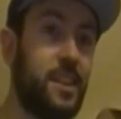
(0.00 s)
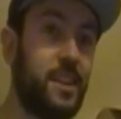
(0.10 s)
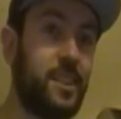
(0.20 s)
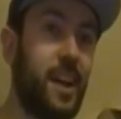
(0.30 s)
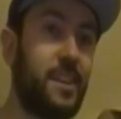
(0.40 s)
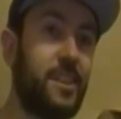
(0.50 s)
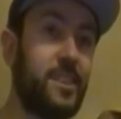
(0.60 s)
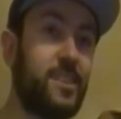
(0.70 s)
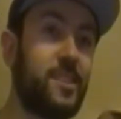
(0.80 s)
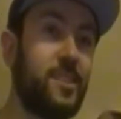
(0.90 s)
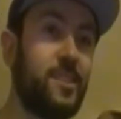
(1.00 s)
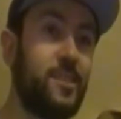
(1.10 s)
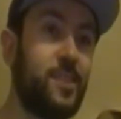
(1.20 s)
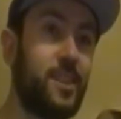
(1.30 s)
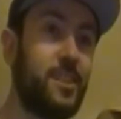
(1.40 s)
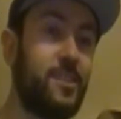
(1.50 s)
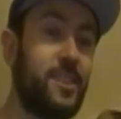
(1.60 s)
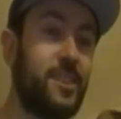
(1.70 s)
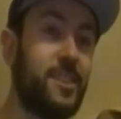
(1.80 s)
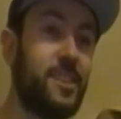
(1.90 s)
Exactly. It's too fucking
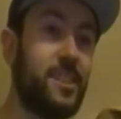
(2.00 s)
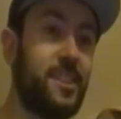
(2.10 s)
weird. I